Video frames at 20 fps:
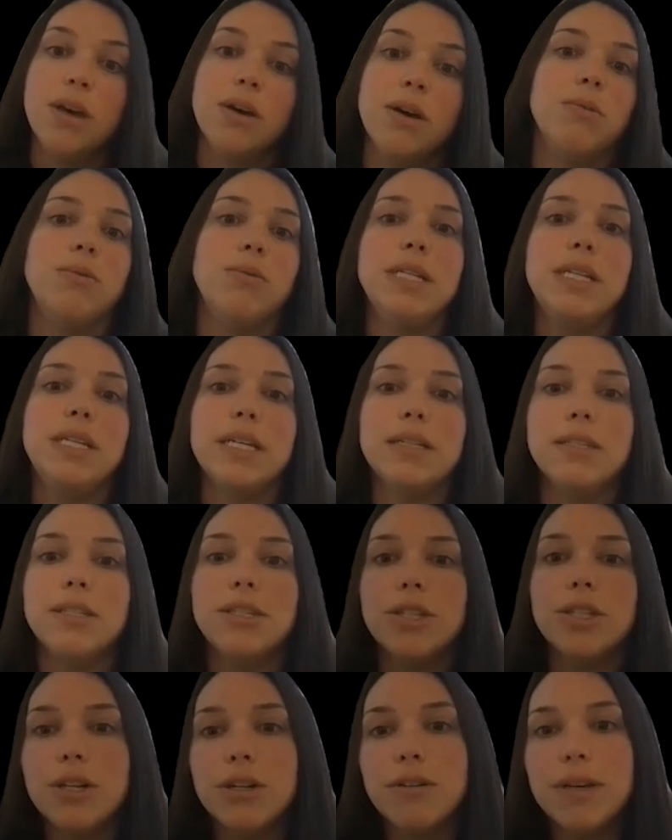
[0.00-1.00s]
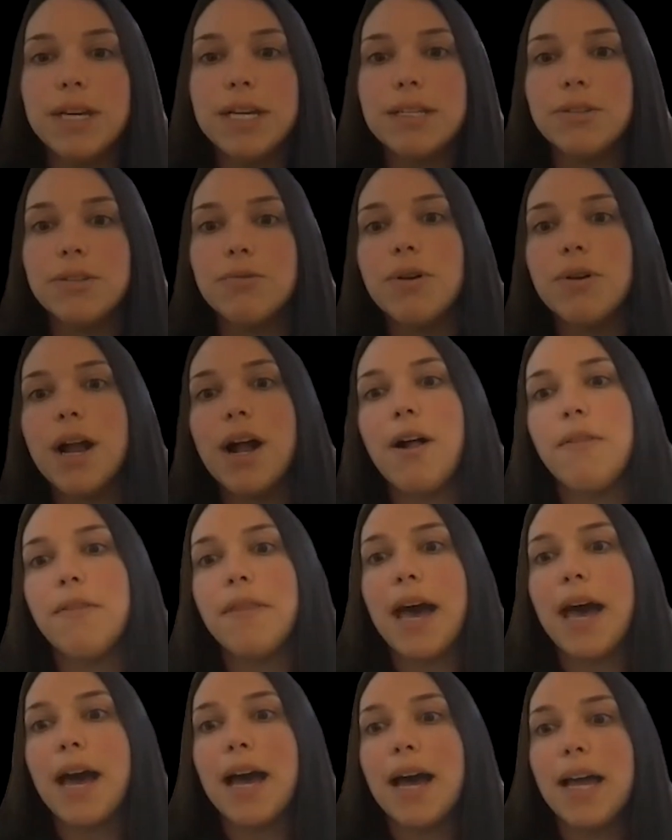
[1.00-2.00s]
We did surveys around
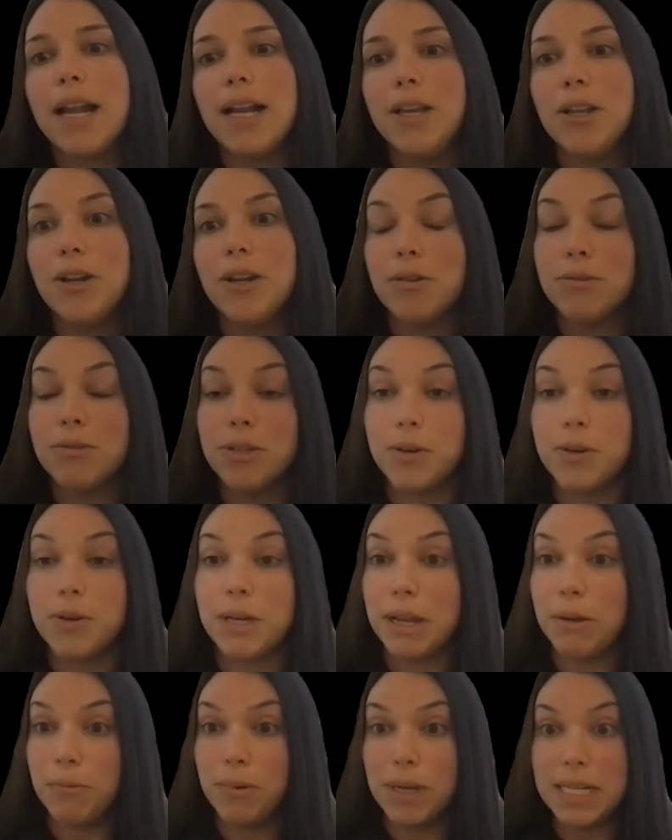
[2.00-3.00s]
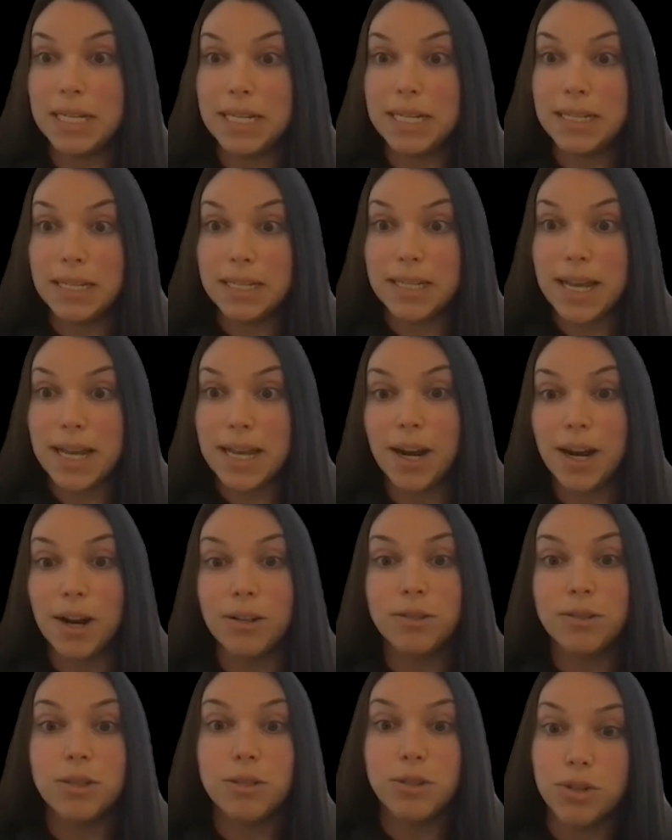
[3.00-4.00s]
that, you know, so we did decide
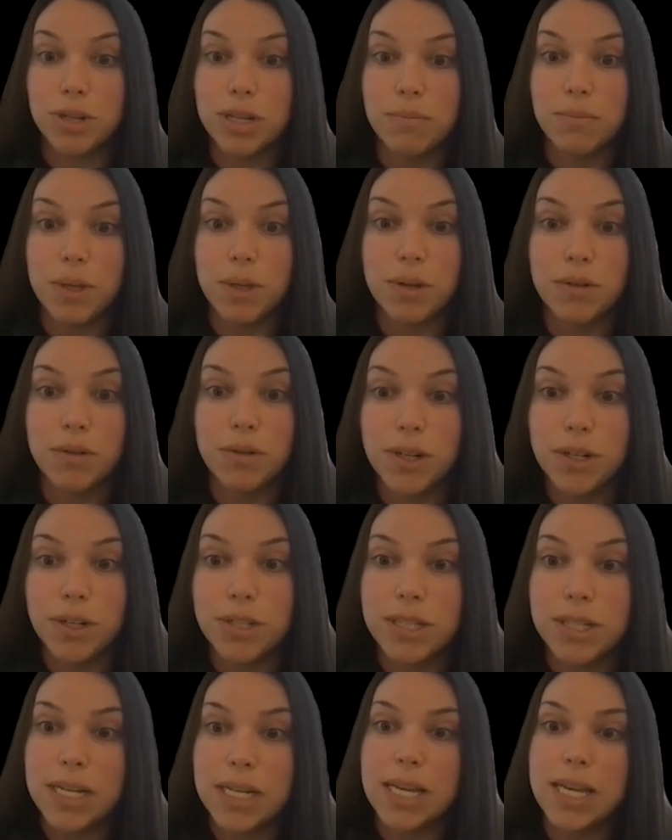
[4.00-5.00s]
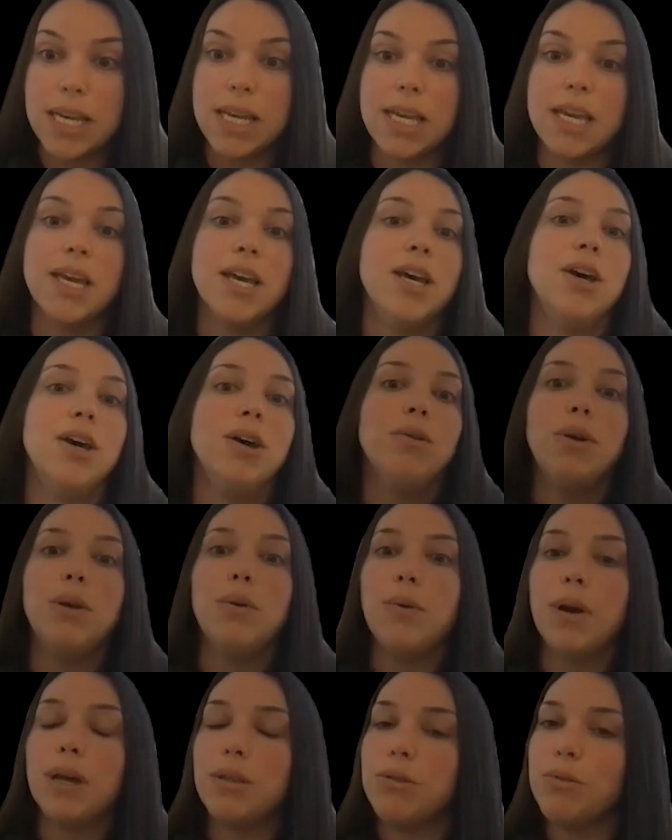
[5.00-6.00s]
on Stream University. We
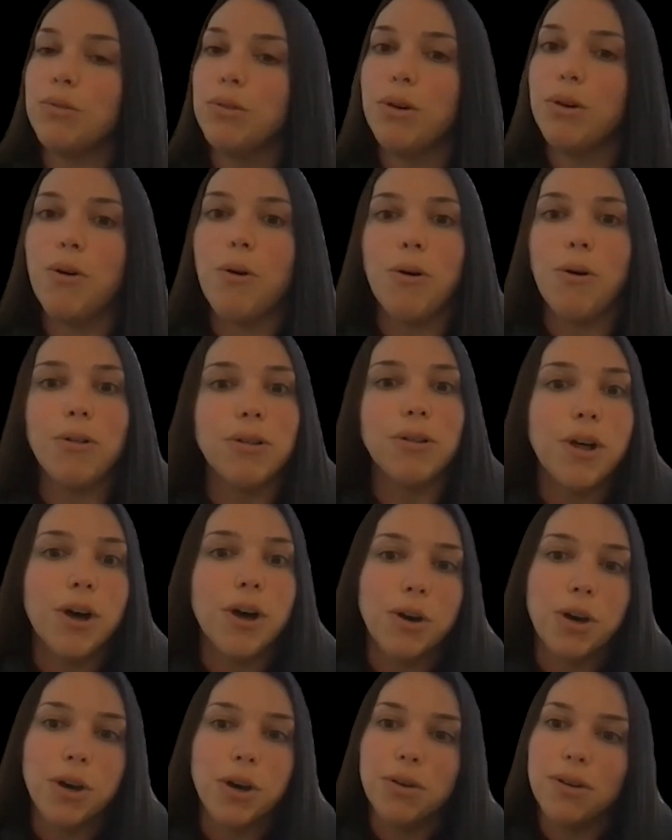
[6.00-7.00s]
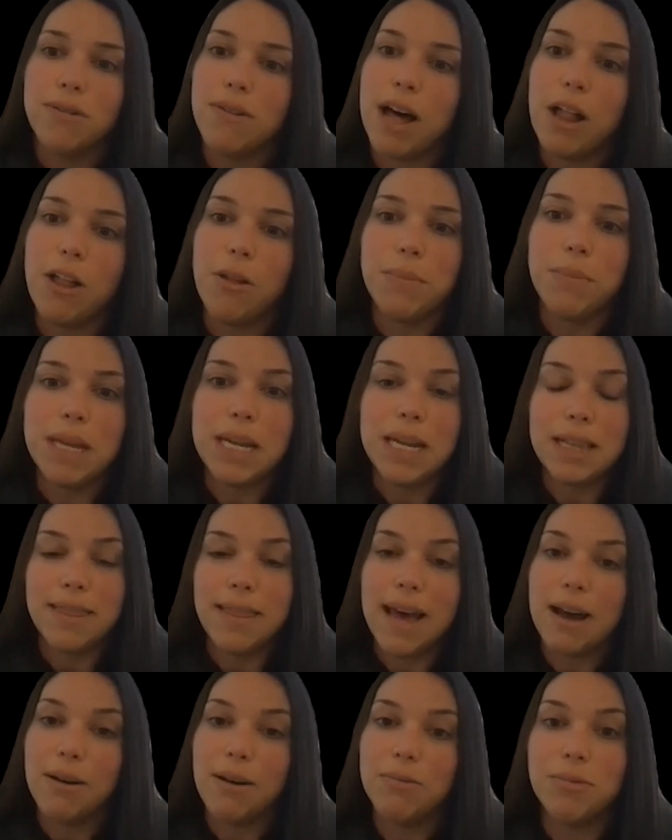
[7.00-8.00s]
went through the whole logo development, and
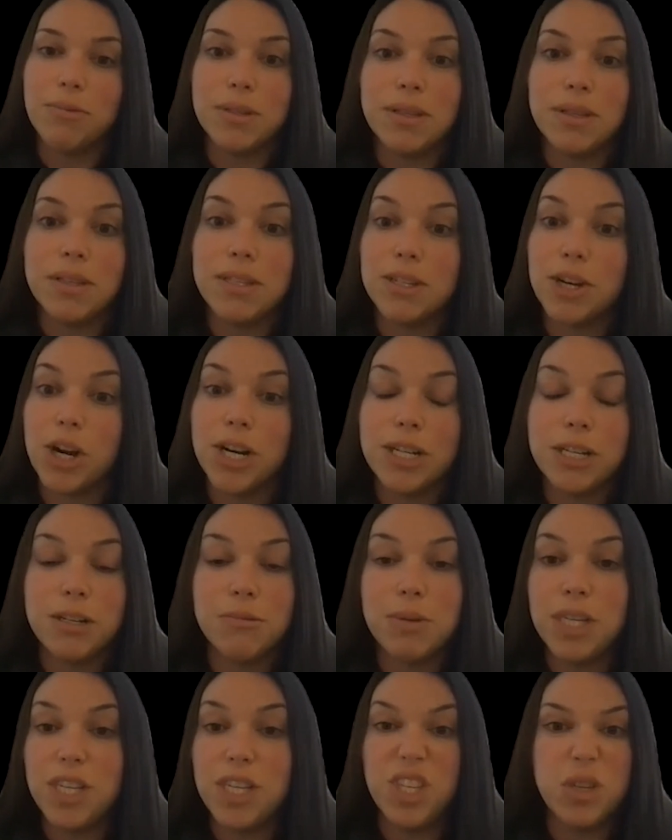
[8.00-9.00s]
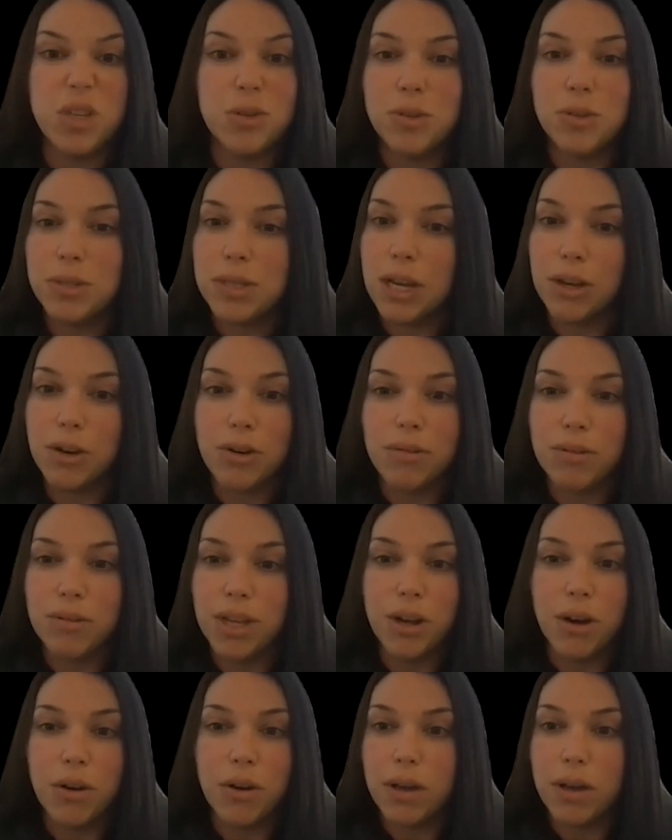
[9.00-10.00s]
that started to be used, you
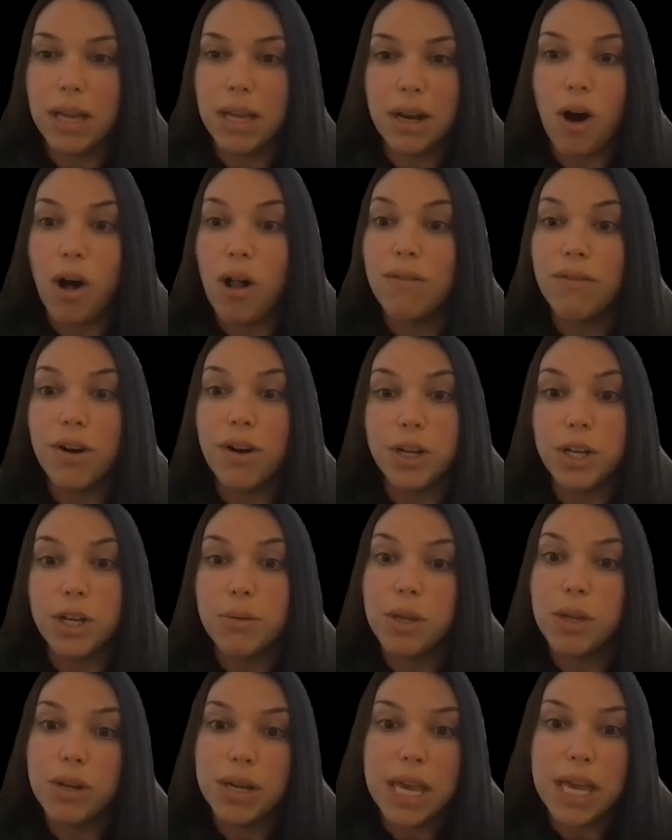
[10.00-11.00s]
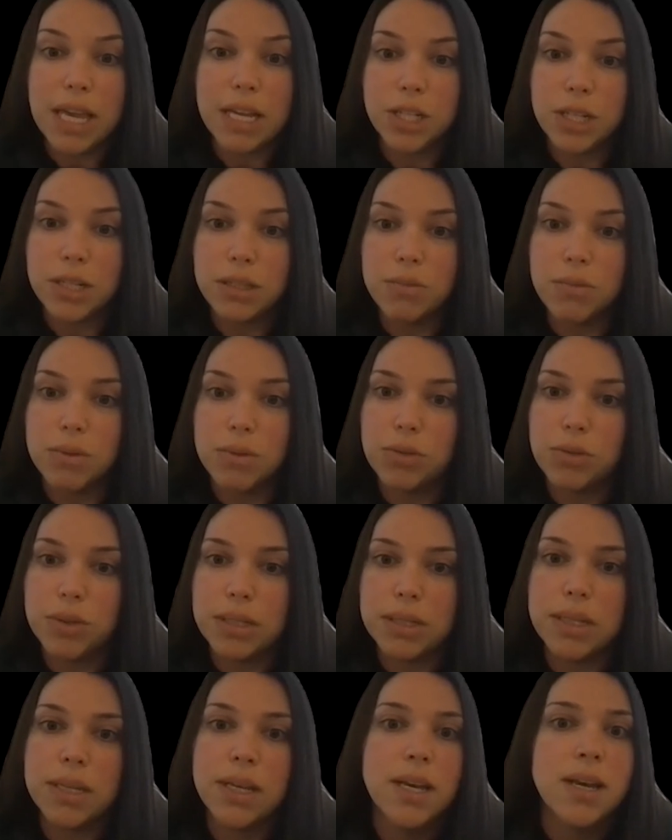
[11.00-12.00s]
know, in all of our communications, which
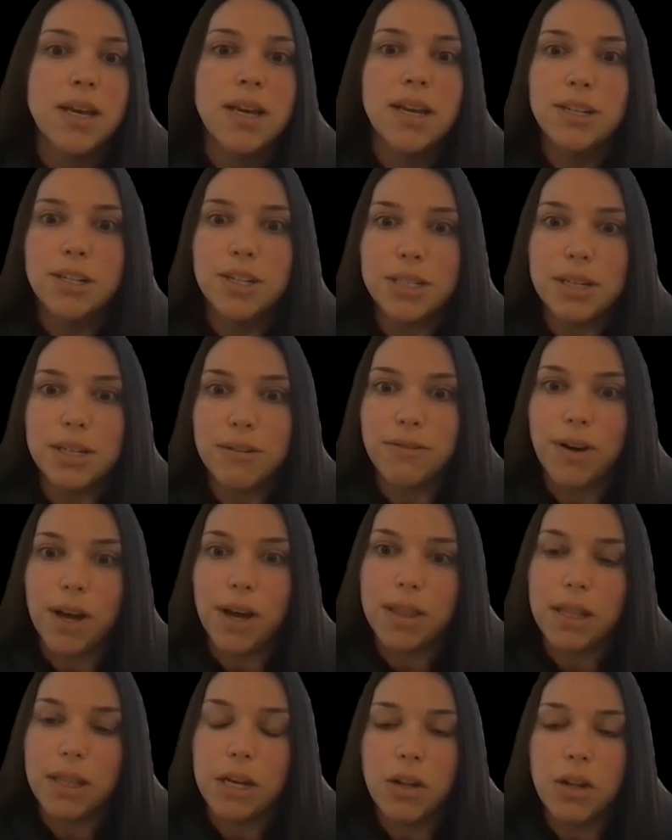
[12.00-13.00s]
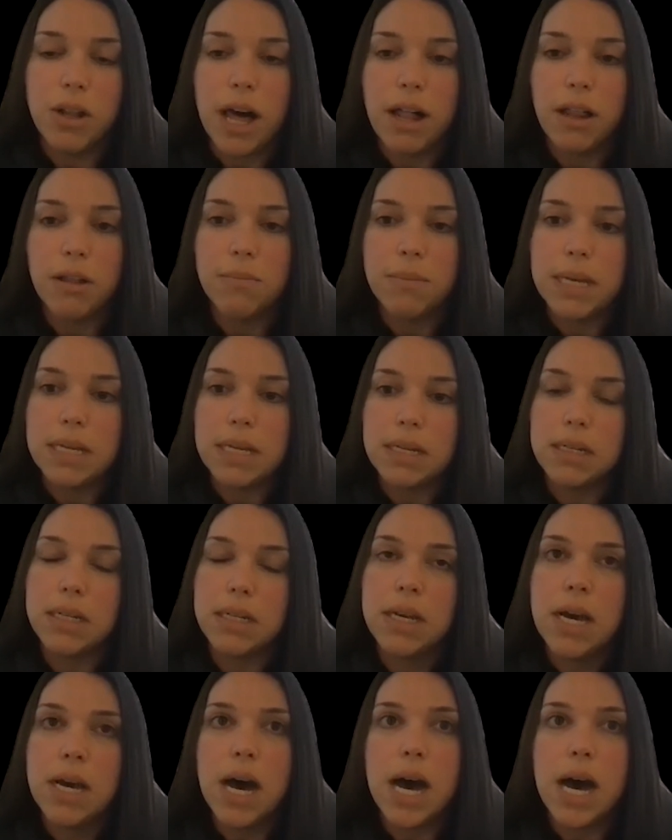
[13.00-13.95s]
was just a fun little element.